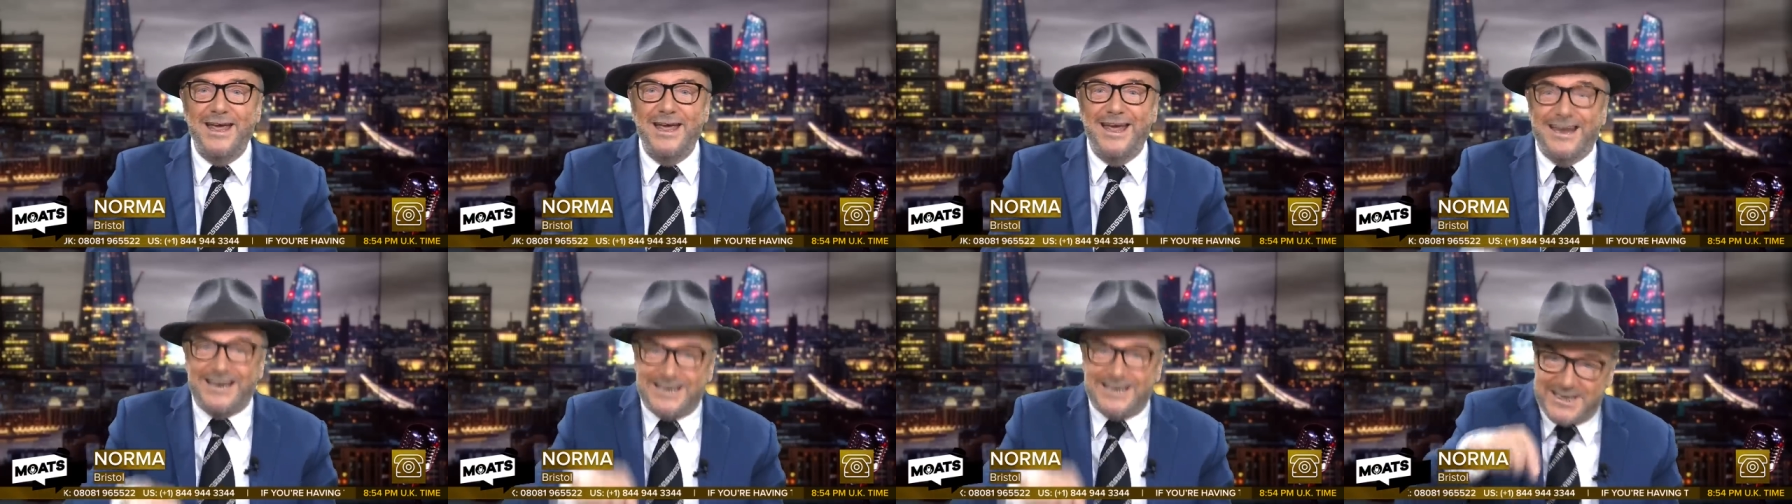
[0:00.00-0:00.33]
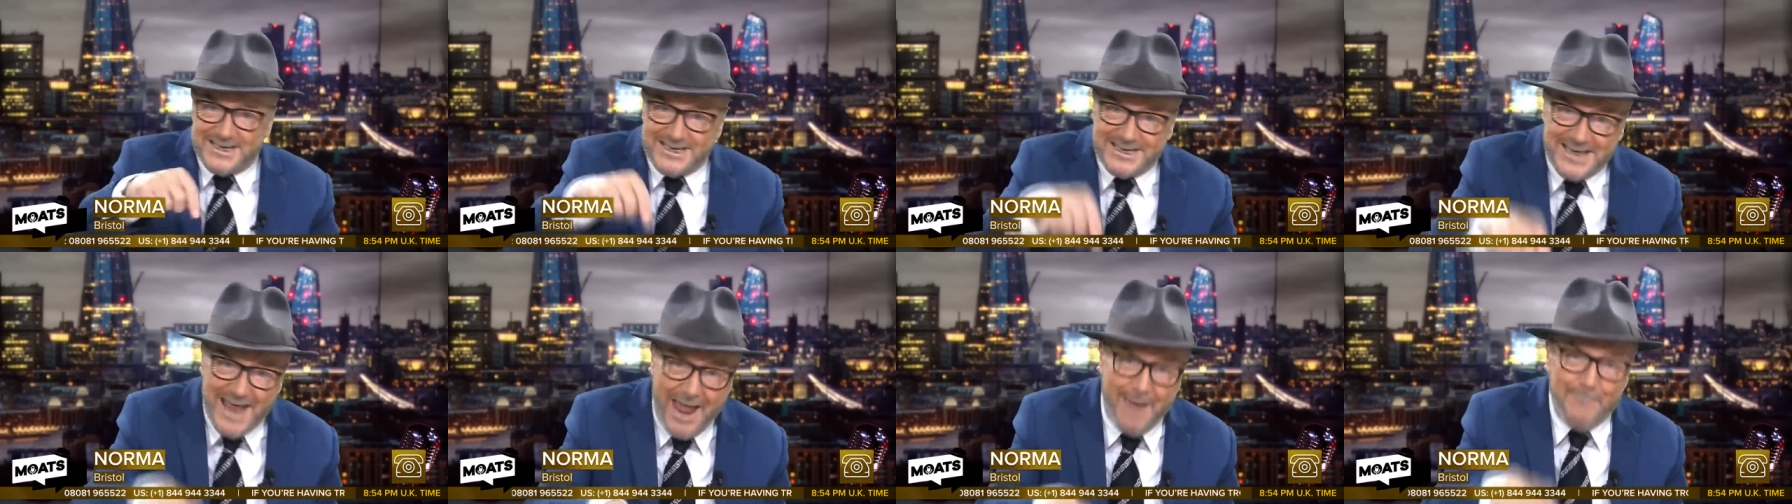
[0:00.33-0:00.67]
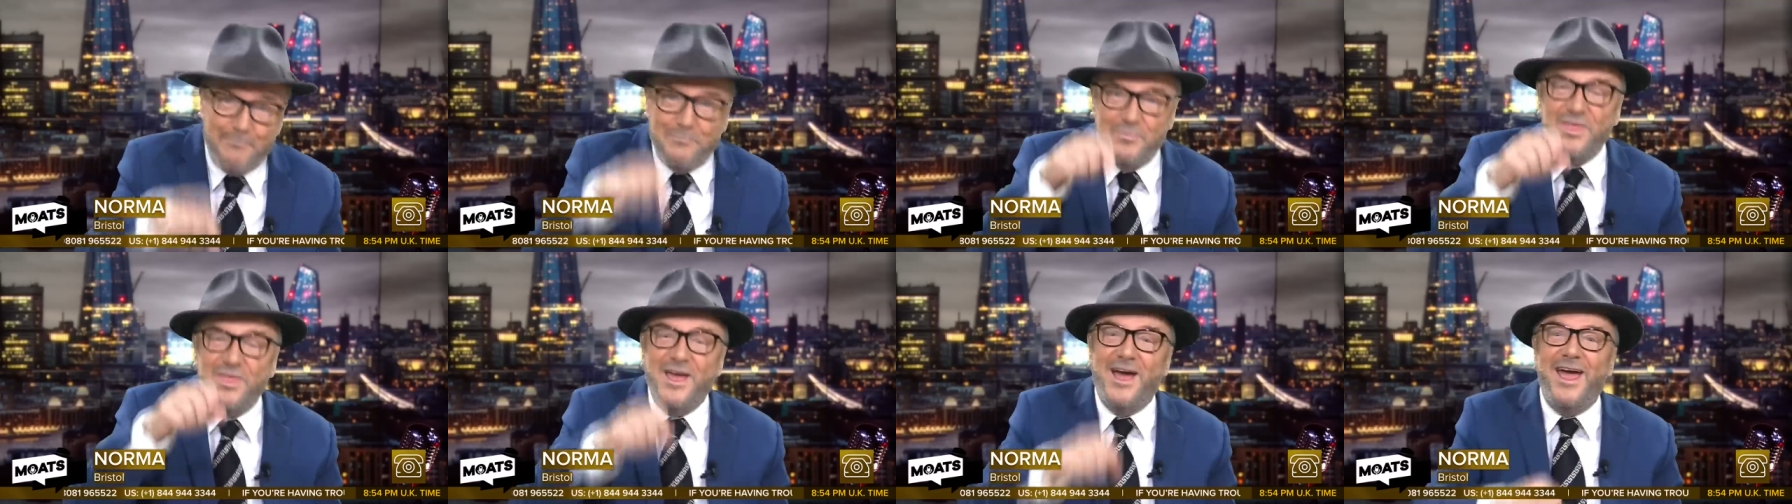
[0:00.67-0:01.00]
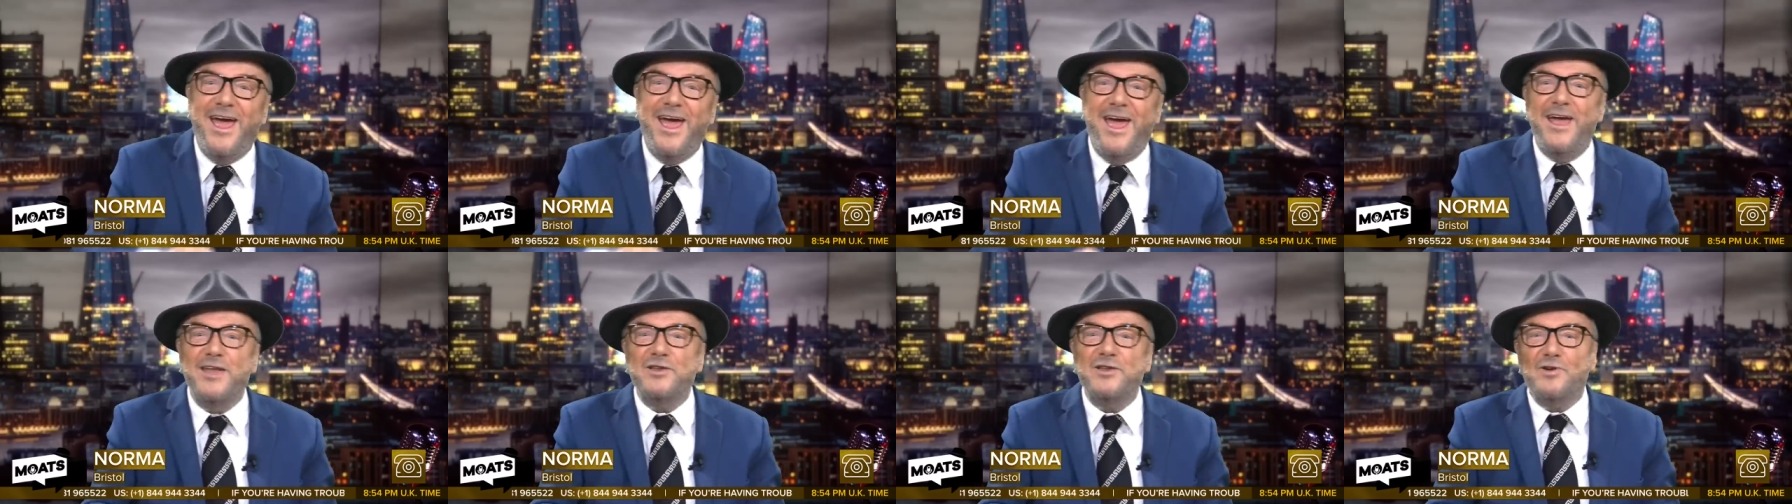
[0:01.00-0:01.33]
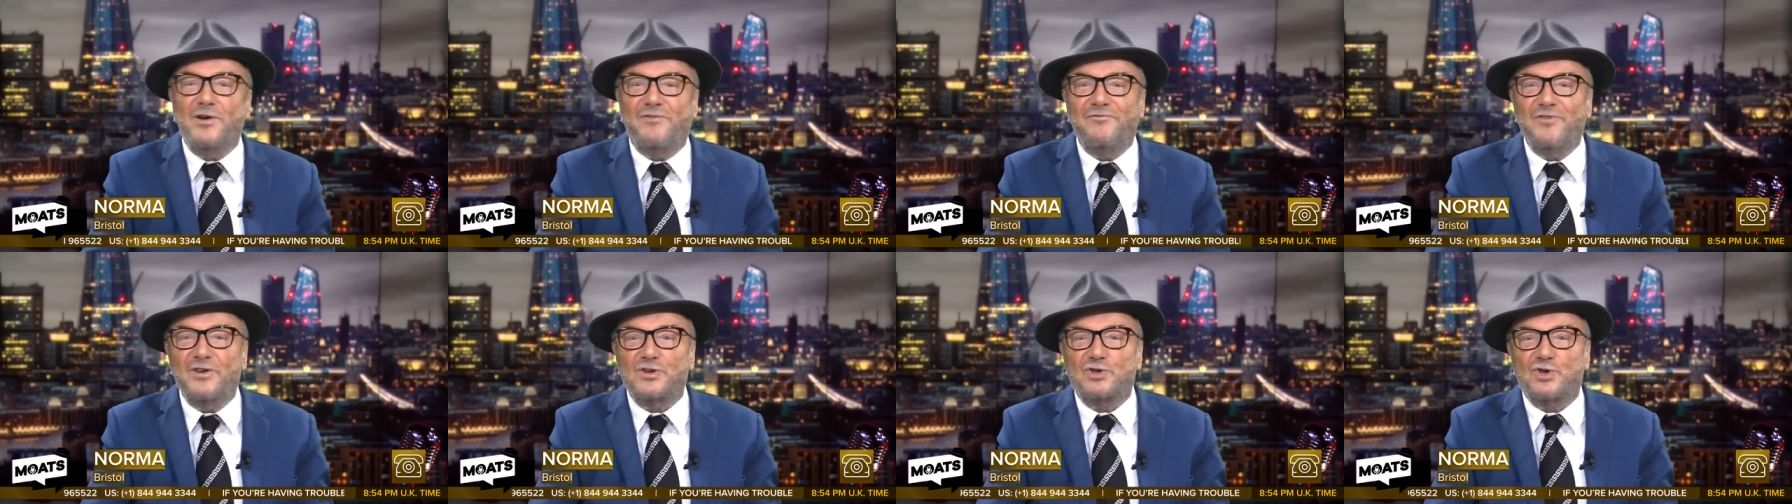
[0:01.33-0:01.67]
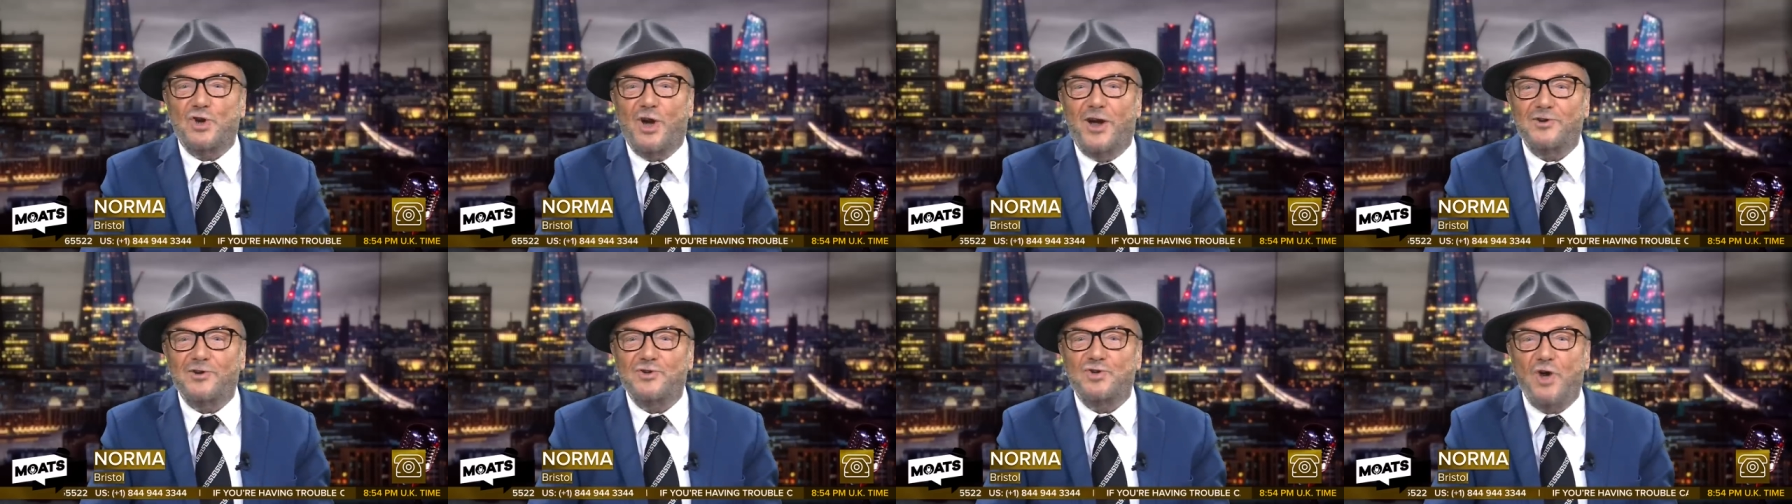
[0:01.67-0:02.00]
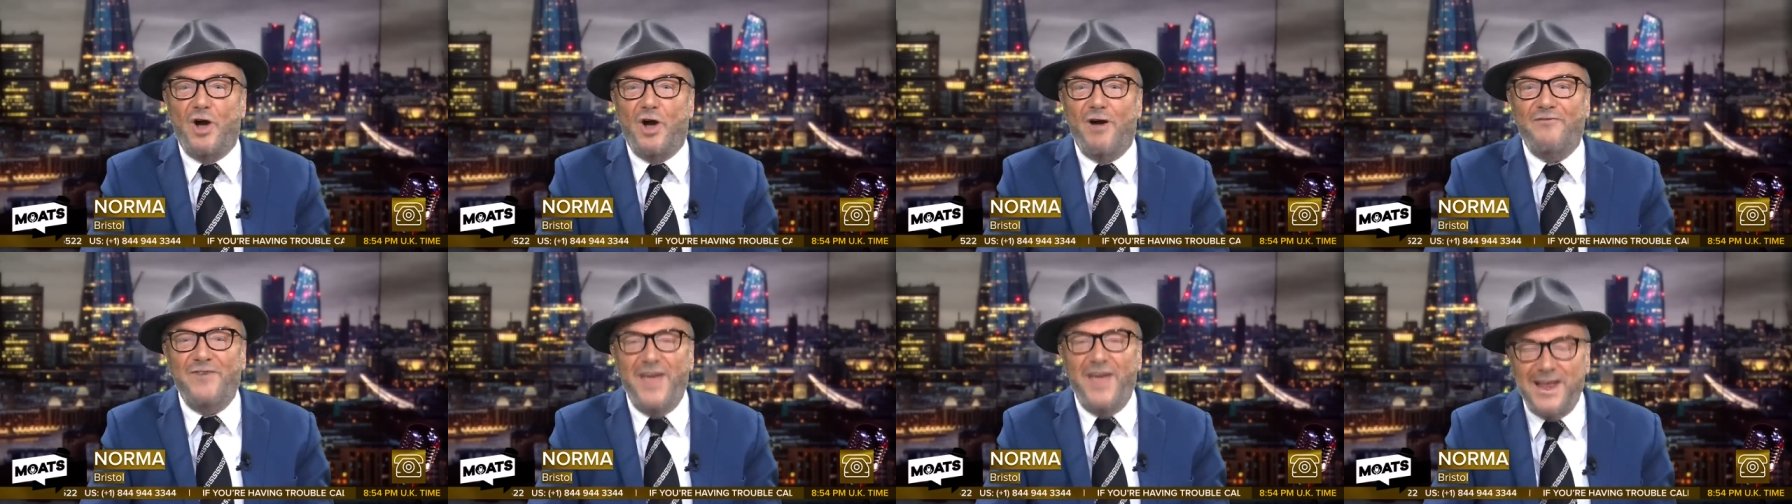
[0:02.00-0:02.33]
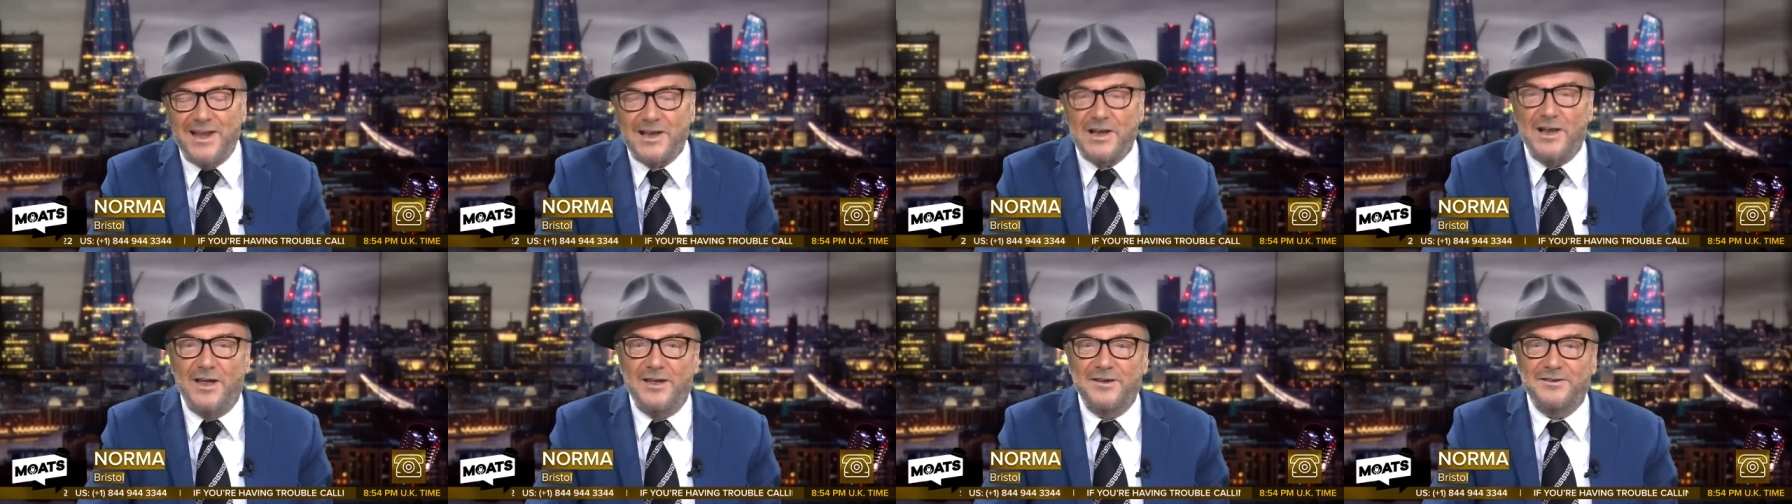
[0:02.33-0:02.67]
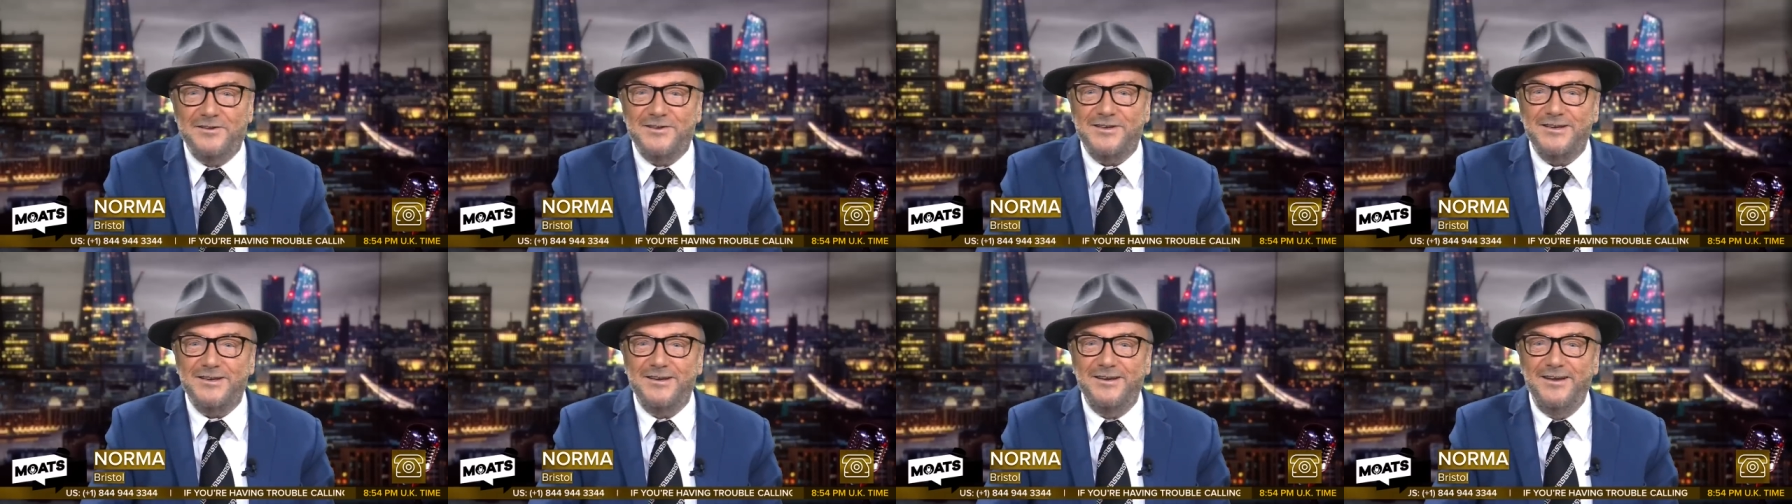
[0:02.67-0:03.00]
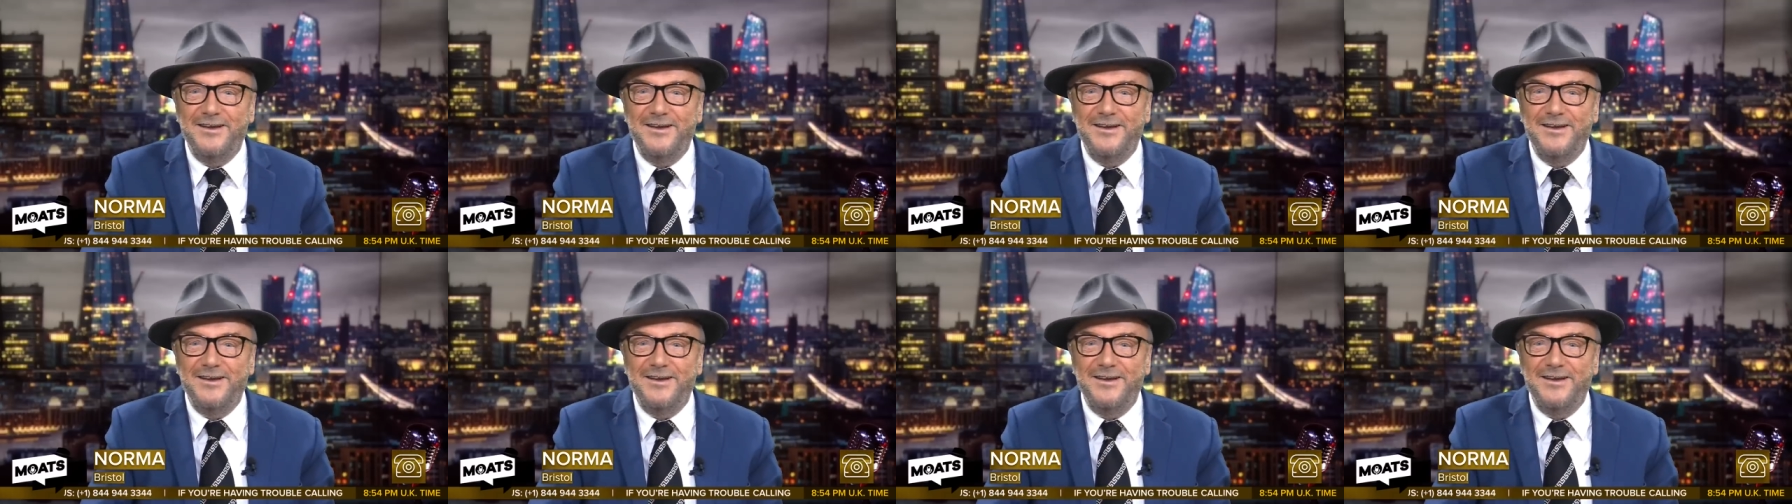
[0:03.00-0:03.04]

except the head of the Church of England,